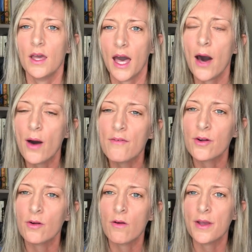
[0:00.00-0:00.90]
However,
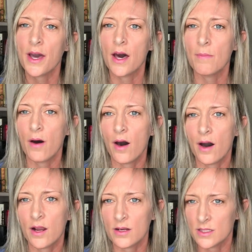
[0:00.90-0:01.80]
growing up,
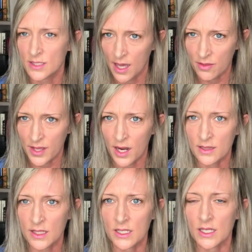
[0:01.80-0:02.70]
our South
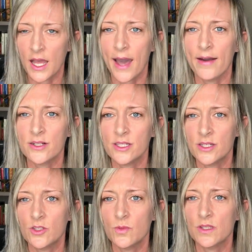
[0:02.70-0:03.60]
Carolinian
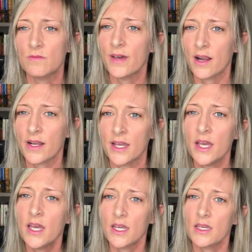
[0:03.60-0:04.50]
heritage was very
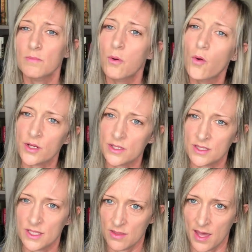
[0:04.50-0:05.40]
important
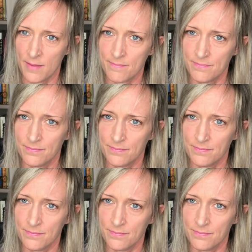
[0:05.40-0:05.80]
to them.